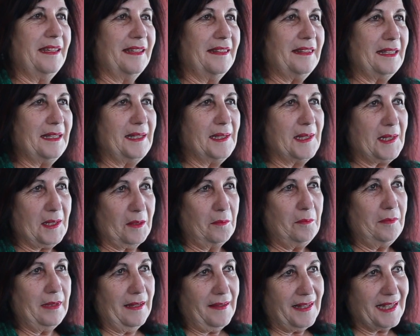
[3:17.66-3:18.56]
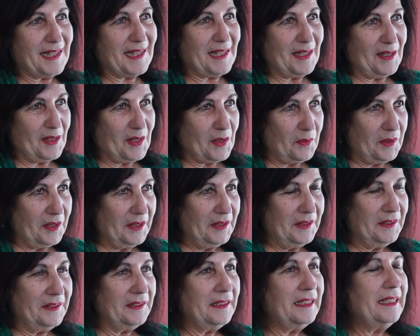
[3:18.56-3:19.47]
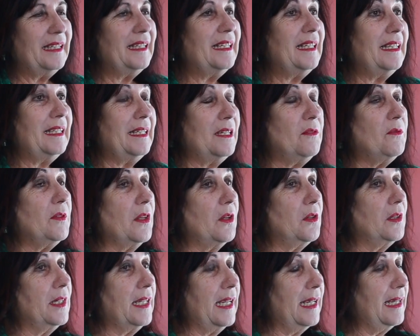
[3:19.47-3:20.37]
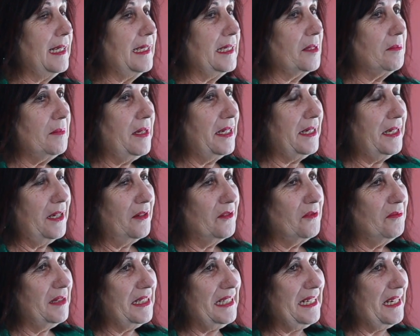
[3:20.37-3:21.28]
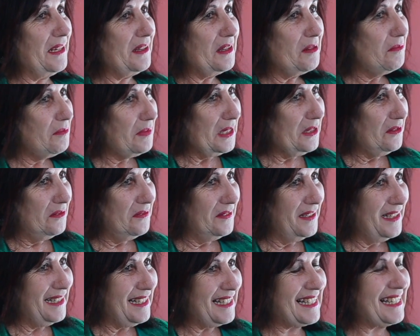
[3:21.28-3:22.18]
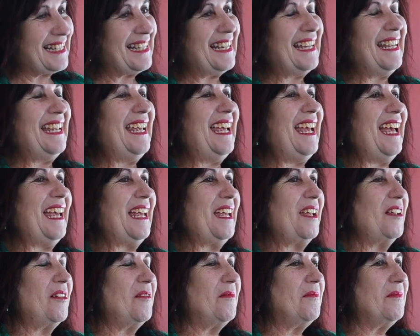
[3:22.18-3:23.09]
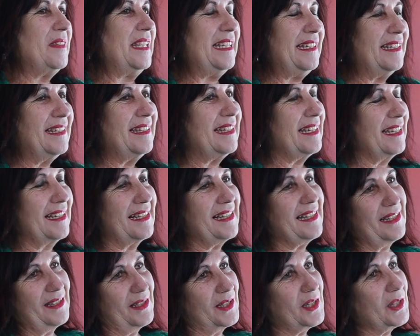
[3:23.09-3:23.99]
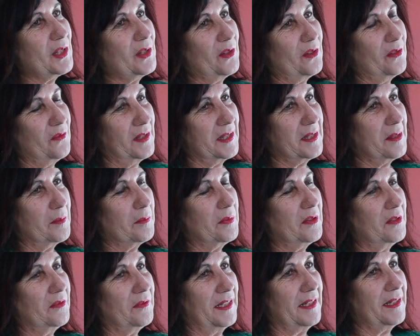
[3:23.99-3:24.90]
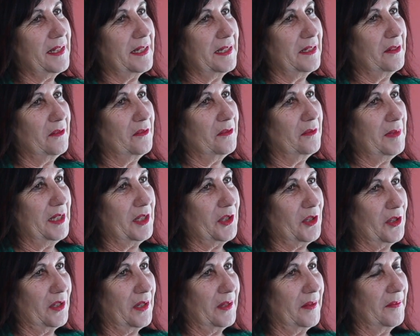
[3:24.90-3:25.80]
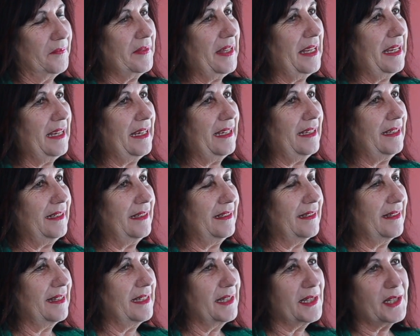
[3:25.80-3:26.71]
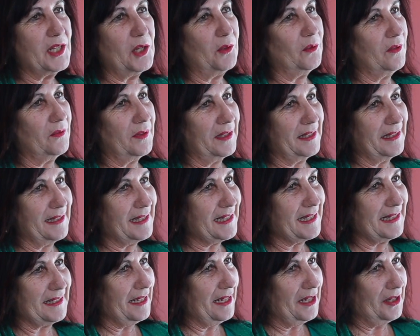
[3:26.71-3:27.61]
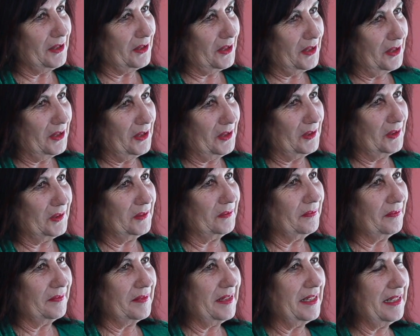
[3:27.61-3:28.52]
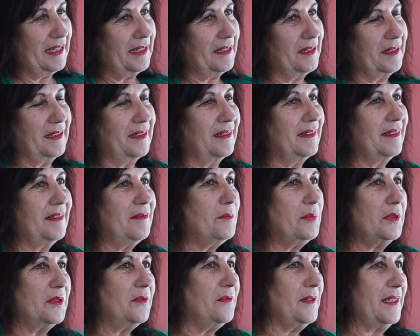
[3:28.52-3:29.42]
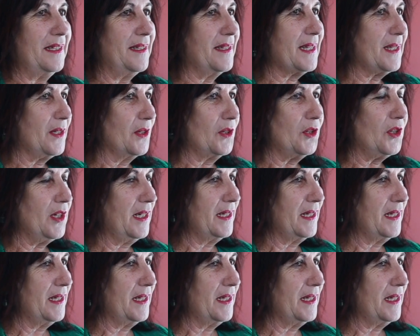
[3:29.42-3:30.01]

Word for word: I think these are myths as well, even though garlic may have many other benefits. Um, it doesn't serve as a preventative measure, and there's no evidence that alcohol uh, prevents